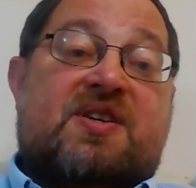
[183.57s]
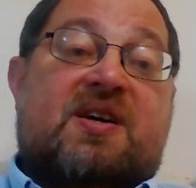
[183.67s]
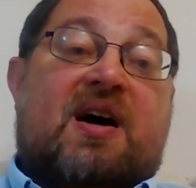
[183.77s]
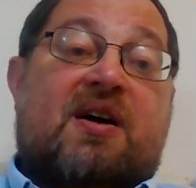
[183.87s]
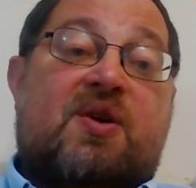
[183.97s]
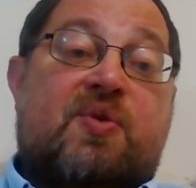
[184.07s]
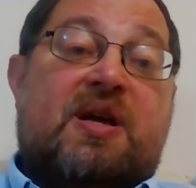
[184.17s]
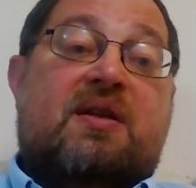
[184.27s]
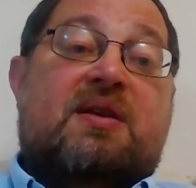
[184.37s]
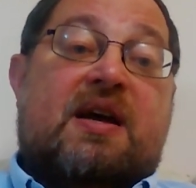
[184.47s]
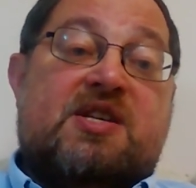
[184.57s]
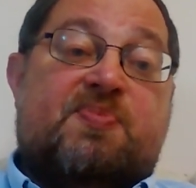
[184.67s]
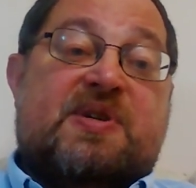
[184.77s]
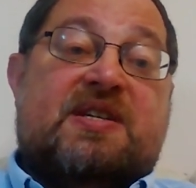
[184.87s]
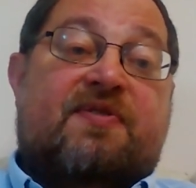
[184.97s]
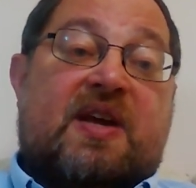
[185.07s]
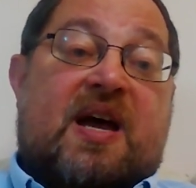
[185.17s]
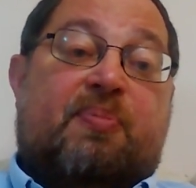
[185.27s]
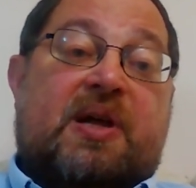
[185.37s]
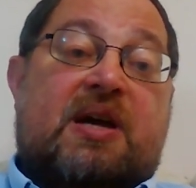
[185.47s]
to concrete and specific
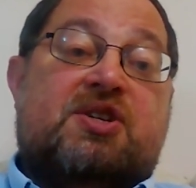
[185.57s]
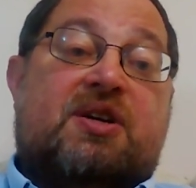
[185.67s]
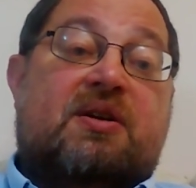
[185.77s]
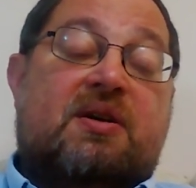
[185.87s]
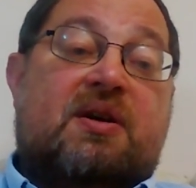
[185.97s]
application.